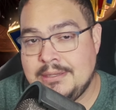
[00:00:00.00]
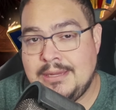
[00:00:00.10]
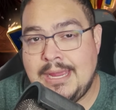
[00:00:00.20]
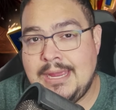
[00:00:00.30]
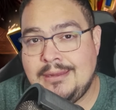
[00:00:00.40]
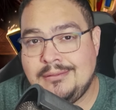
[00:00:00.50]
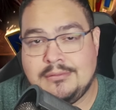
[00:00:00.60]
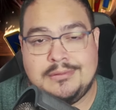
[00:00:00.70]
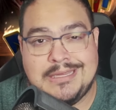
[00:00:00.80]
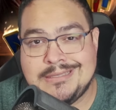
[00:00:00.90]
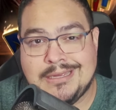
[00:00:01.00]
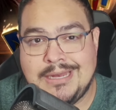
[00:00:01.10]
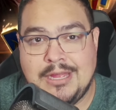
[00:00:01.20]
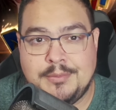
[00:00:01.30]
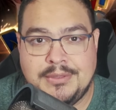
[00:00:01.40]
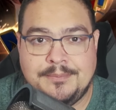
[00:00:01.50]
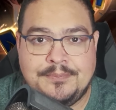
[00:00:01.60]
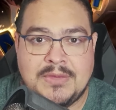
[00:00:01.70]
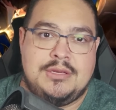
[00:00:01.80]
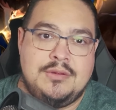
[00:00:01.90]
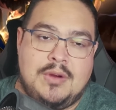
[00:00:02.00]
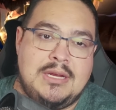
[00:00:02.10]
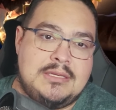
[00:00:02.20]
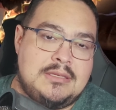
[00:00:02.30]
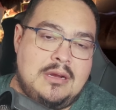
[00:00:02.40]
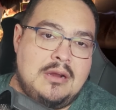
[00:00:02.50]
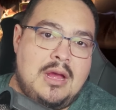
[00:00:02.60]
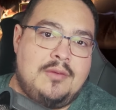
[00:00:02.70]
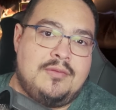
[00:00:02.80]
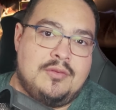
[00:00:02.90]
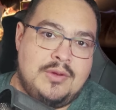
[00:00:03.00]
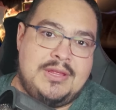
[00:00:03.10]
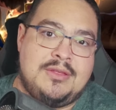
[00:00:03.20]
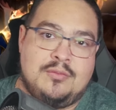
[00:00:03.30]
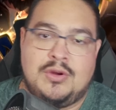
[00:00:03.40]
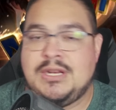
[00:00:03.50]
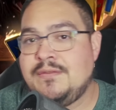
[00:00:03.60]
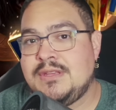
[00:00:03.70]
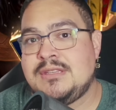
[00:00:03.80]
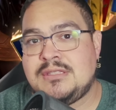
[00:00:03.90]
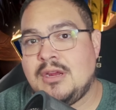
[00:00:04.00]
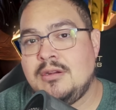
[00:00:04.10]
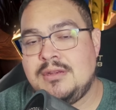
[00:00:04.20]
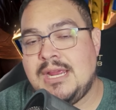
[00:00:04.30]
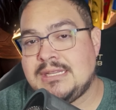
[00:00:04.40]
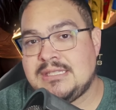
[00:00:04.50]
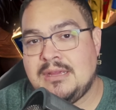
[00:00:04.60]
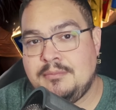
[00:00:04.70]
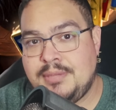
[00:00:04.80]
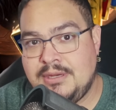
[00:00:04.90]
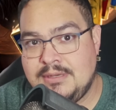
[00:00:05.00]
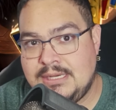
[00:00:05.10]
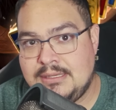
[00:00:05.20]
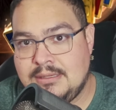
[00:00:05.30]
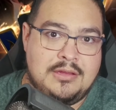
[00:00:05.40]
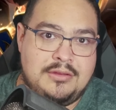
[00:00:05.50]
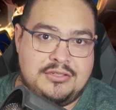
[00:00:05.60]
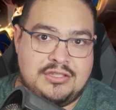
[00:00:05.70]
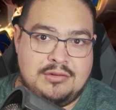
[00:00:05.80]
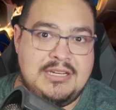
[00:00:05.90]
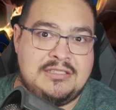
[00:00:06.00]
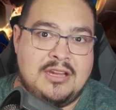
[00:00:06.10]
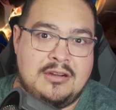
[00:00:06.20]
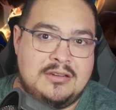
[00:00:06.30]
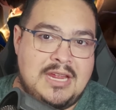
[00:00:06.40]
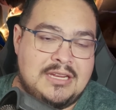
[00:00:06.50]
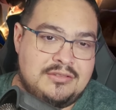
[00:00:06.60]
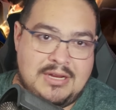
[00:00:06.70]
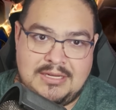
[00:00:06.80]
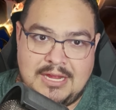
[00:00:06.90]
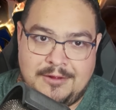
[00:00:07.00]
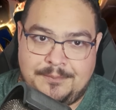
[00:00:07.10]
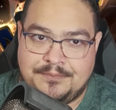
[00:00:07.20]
and that's not going to help you. You want to start off with one of the starter decks, period. There's 3 starter decks right now.